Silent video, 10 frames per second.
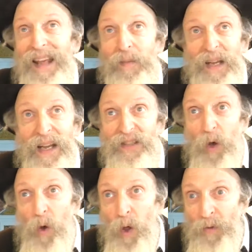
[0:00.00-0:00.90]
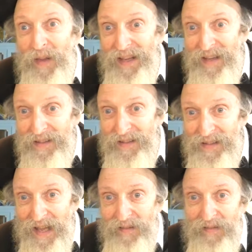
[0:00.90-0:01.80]
Because the whole thing
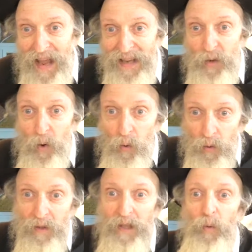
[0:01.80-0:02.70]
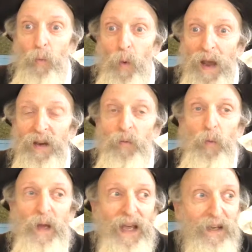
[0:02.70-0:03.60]
is that's only when
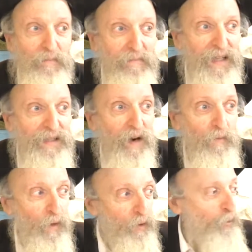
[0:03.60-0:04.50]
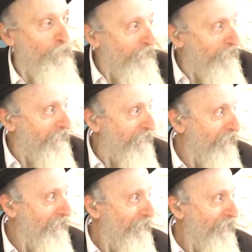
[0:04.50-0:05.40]
we admit our vulnerability.
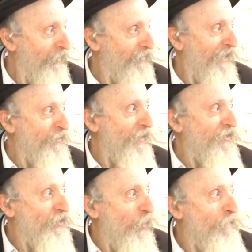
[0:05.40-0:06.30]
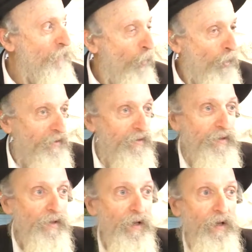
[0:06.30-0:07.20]
Because that's why it's so important
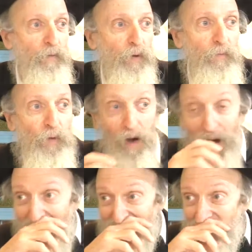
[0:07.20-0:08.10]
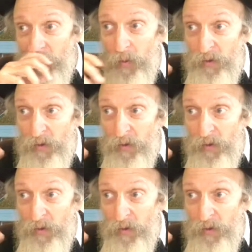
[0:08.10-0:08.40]
for us to